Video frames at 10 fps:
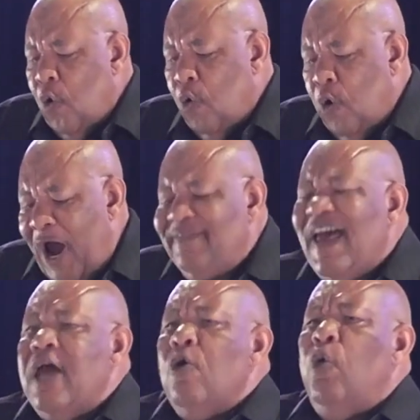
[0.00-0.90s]
where
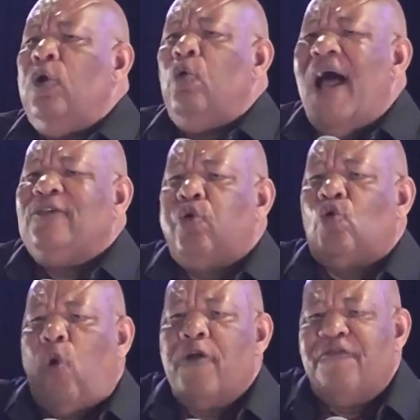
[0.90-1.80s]
they would want to
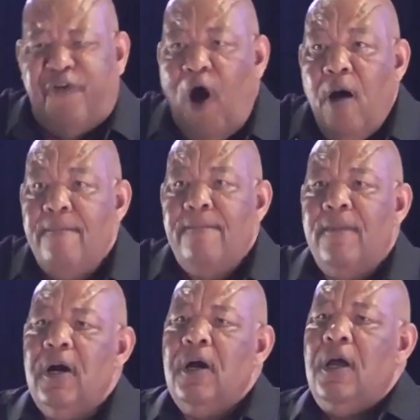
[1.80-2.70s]
conform
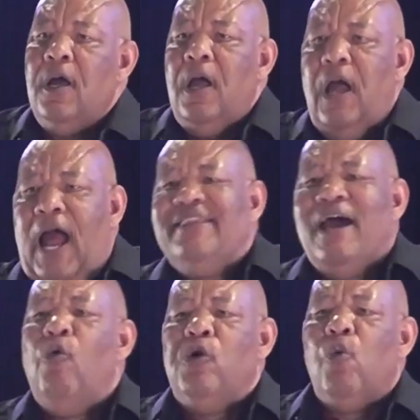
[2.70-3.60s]
and
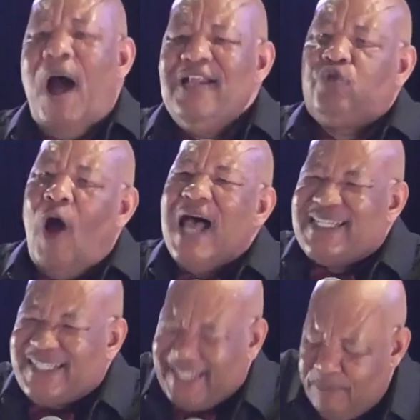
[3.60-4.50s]
they would want to
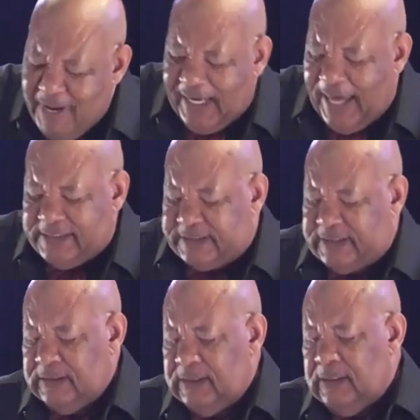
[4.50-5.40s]

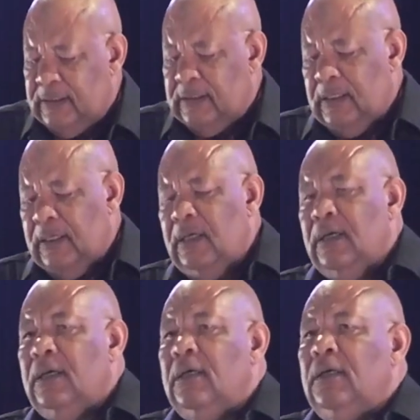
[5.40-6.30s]
assimilate
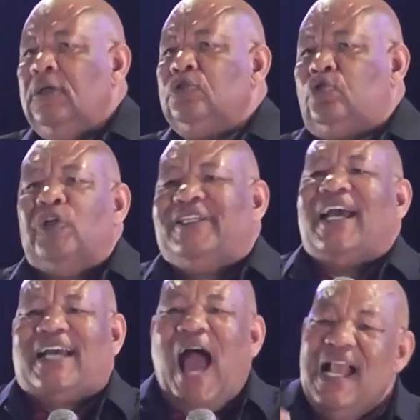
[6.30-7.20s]
to the
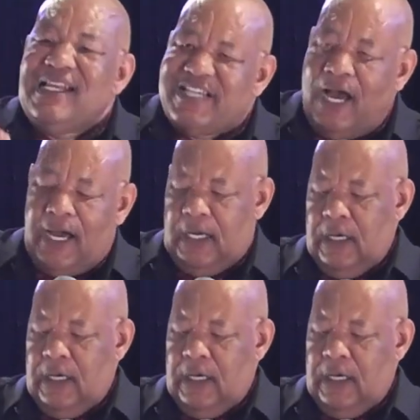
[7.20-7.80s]
culture